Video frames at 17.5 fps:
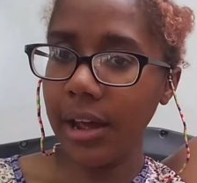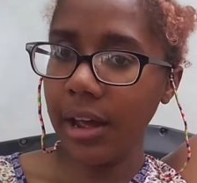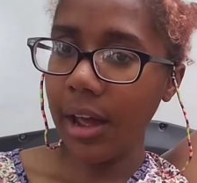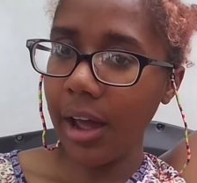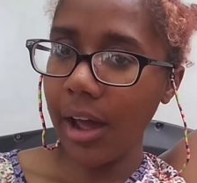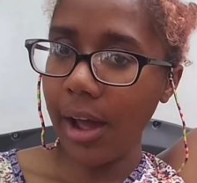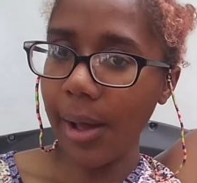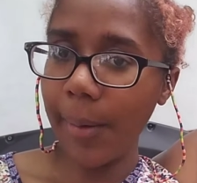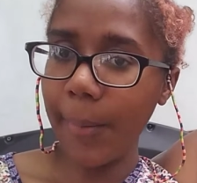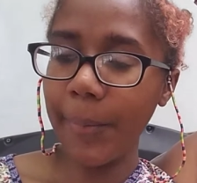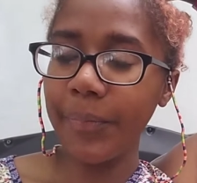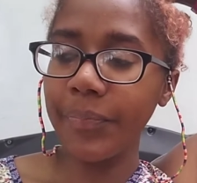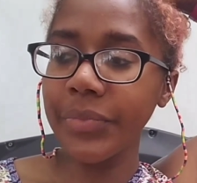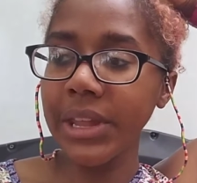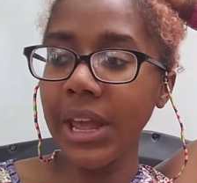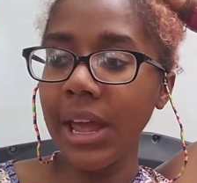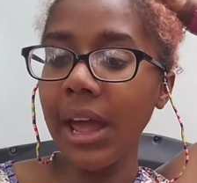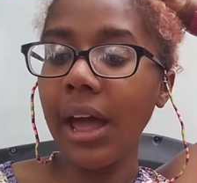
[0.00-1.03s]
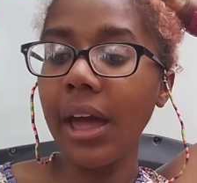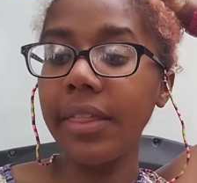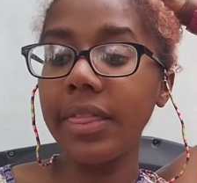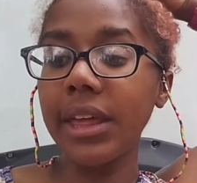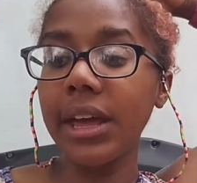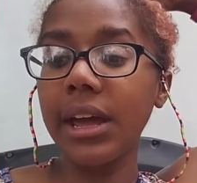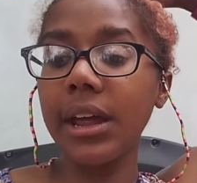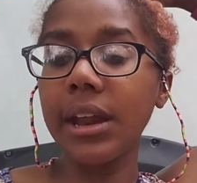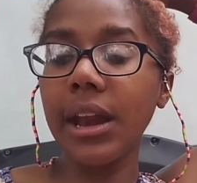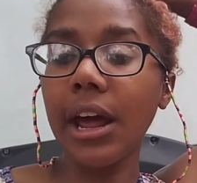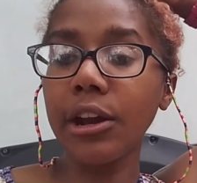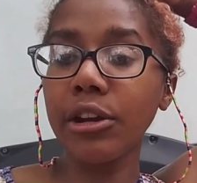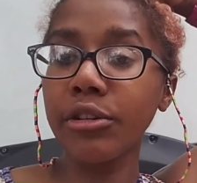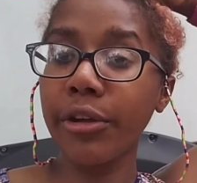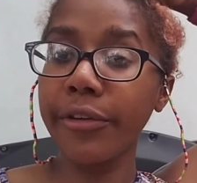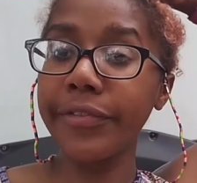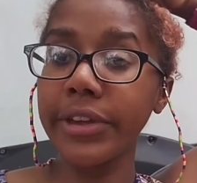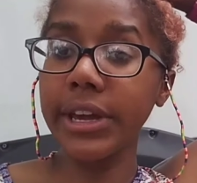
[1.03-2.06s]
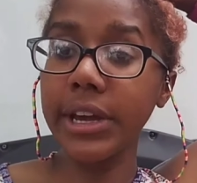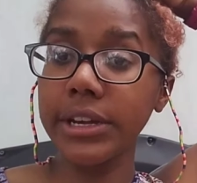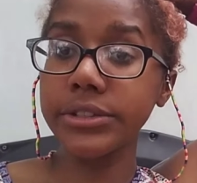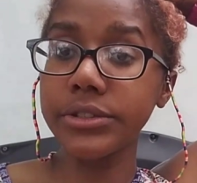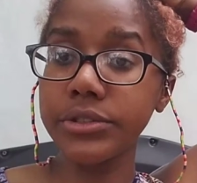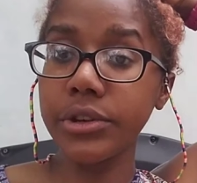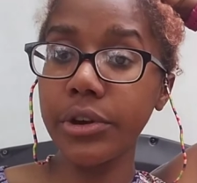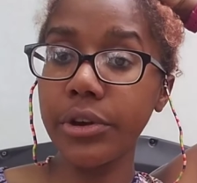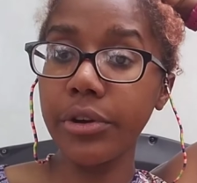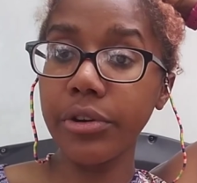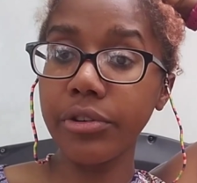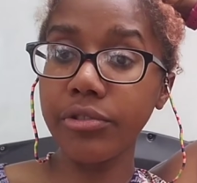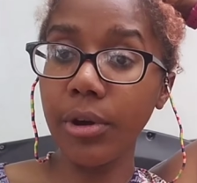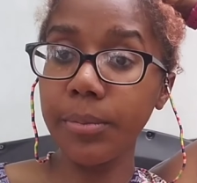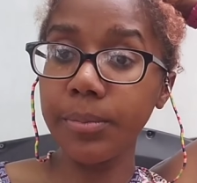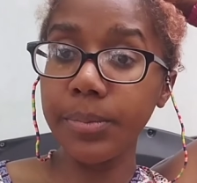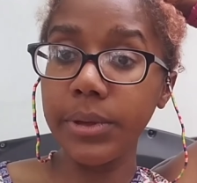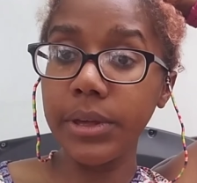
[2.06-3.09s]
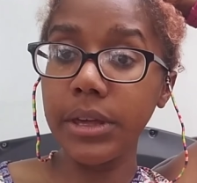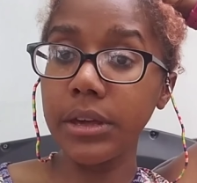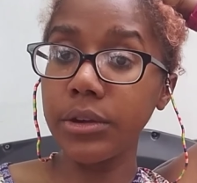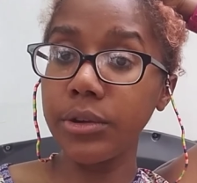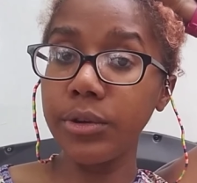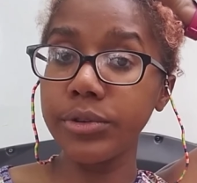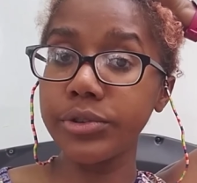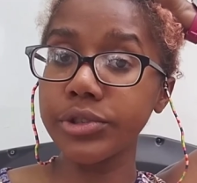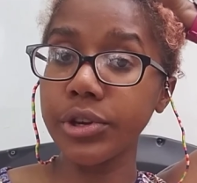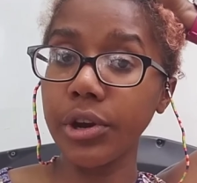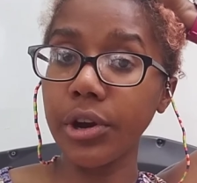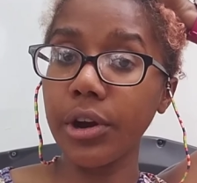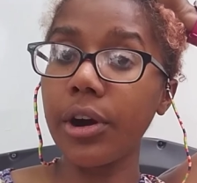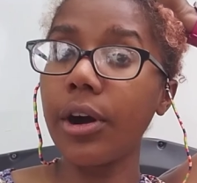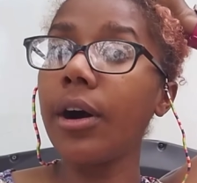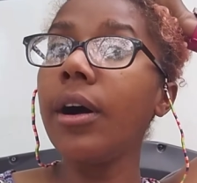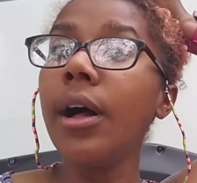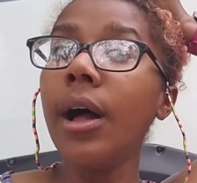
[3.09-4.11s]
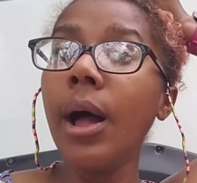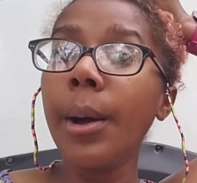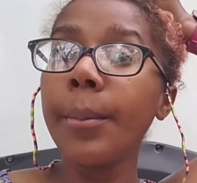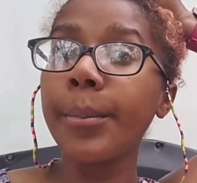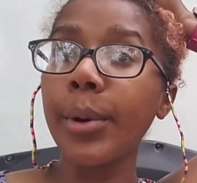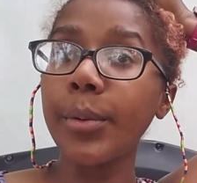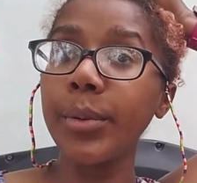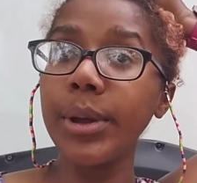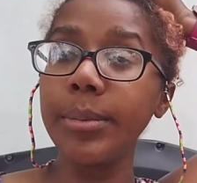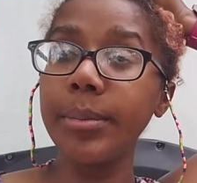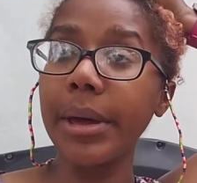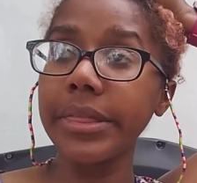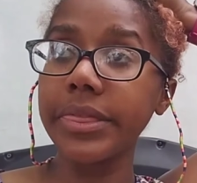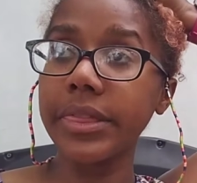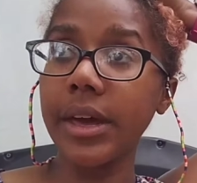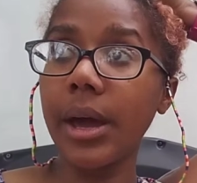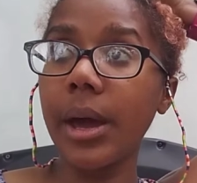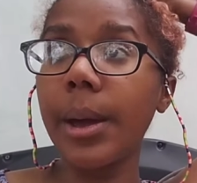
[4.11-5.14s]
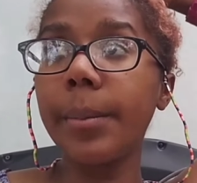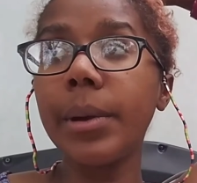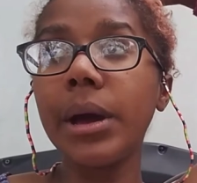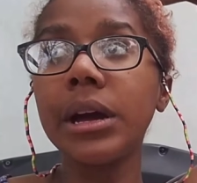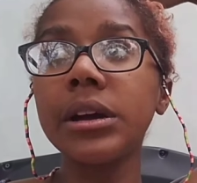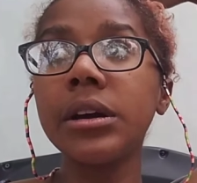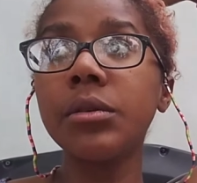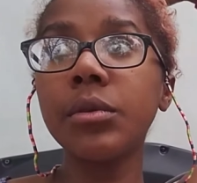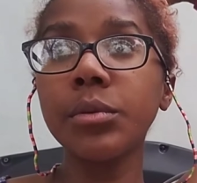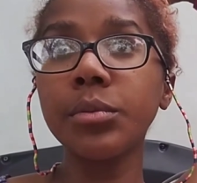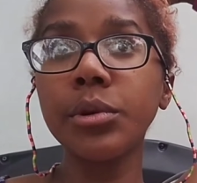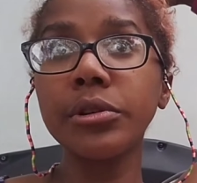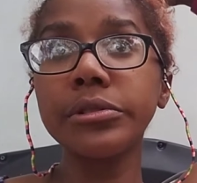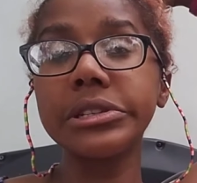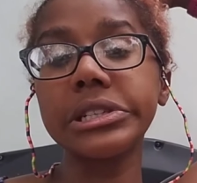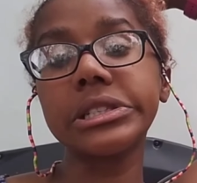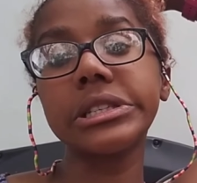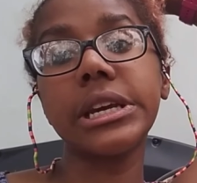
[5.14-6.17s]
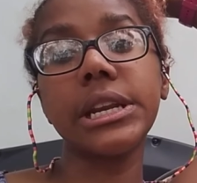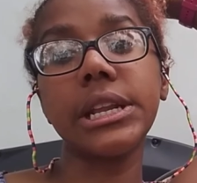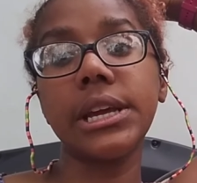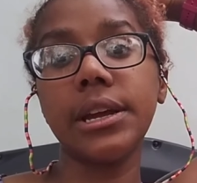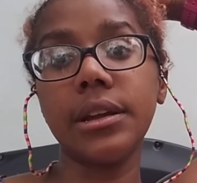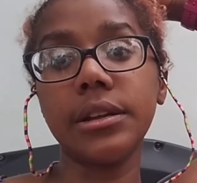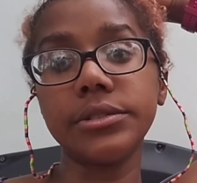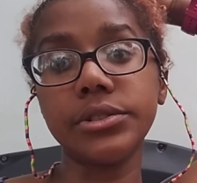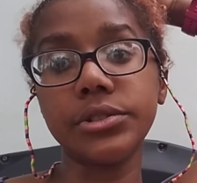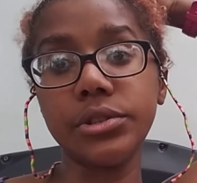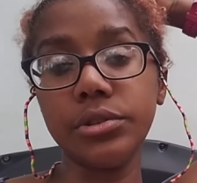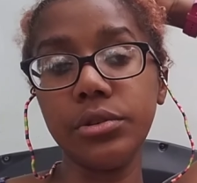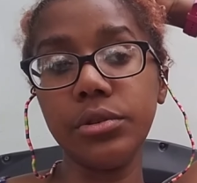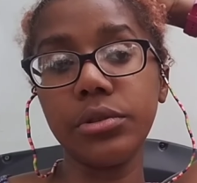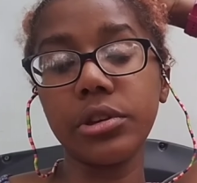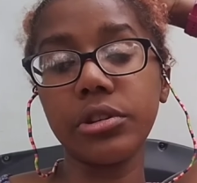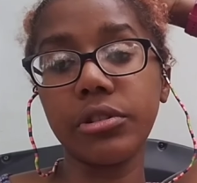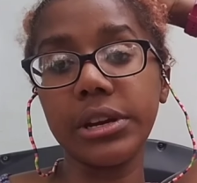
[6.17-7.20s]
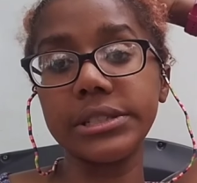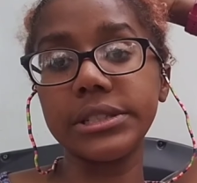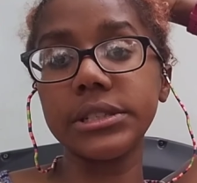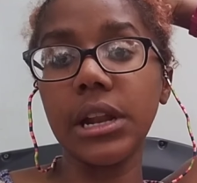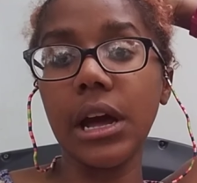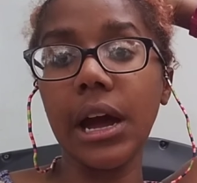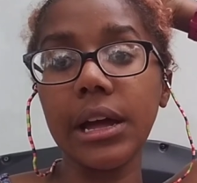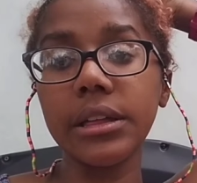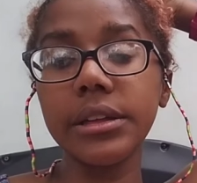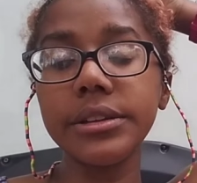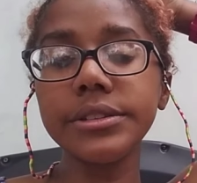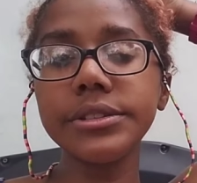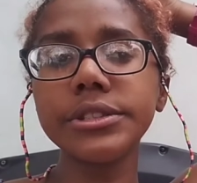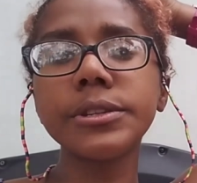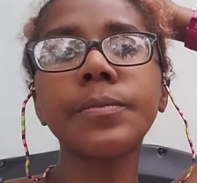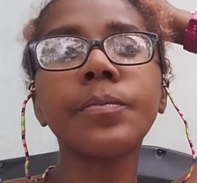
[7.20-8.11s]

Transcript: Um, and then, I don't know if you guys know Grumpy and Gucci Girl, but we met them when we were just getting into the Grayson Highlands.